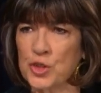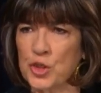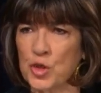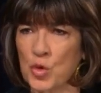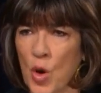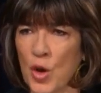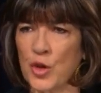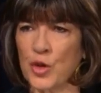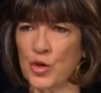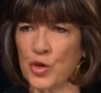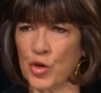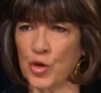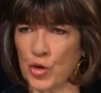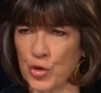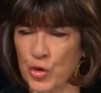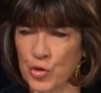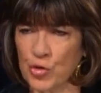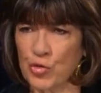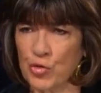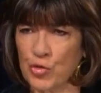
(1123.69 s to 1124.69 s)
You want your
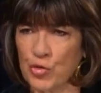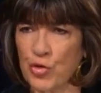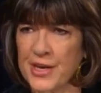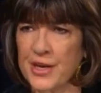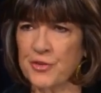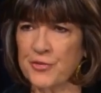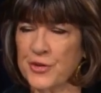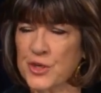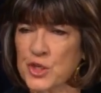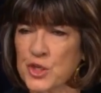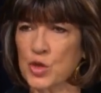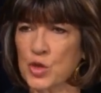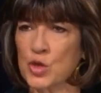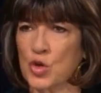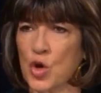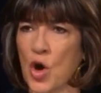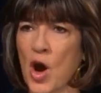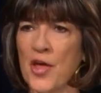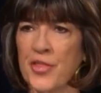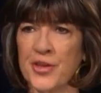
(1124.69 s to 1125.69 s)
Ukrainian officials
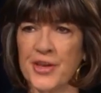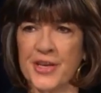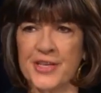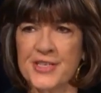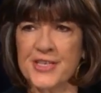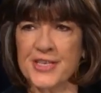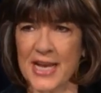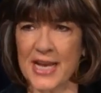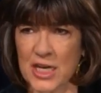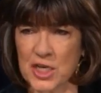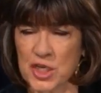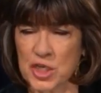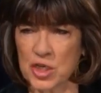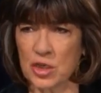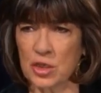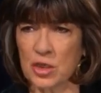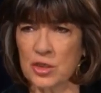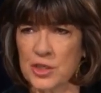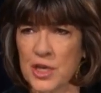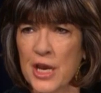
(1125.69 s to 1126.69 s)
or other
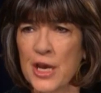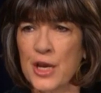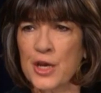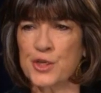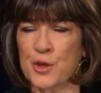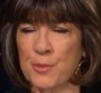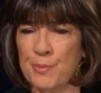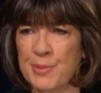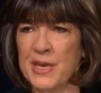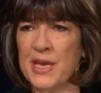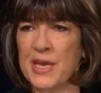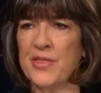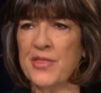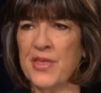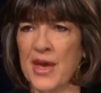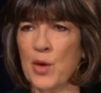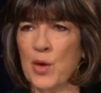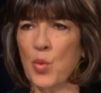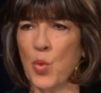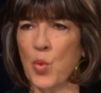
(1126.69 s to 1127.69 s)
internationals to be
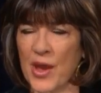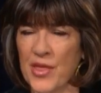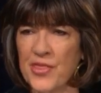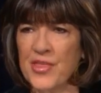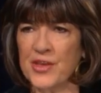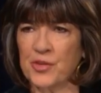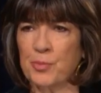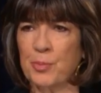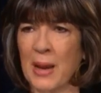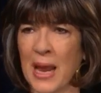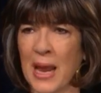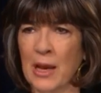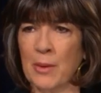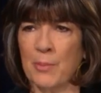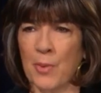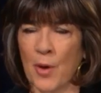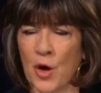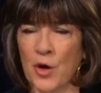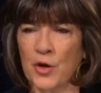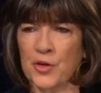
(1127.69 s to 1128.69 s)
there when this black
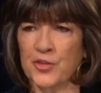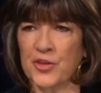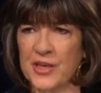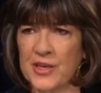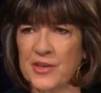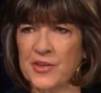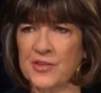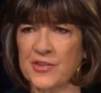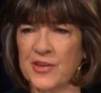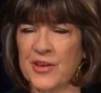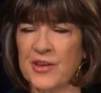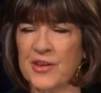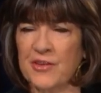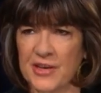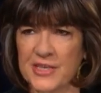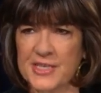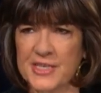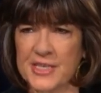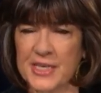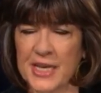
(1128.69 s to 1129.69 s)
box is
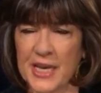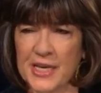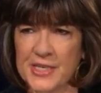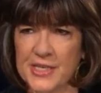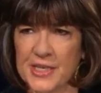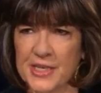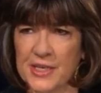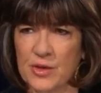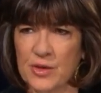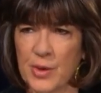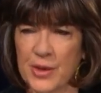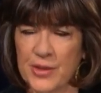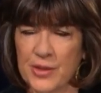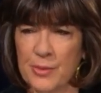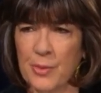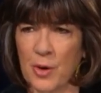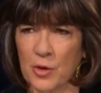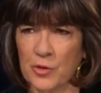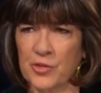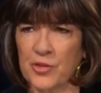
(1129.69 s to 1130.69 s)
investigated, when the
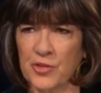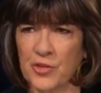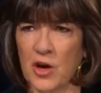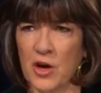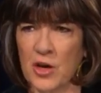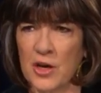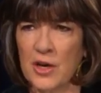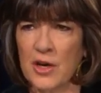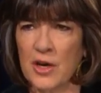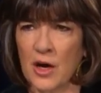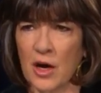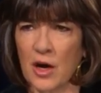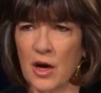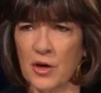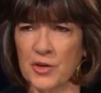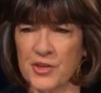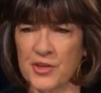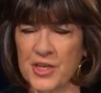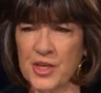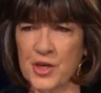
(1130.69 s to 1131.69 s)
boxes are
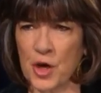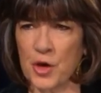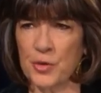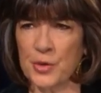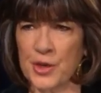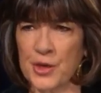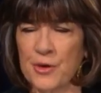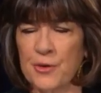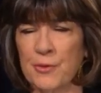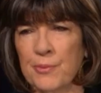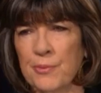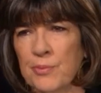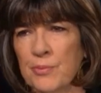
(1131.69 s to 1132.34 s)
decoded?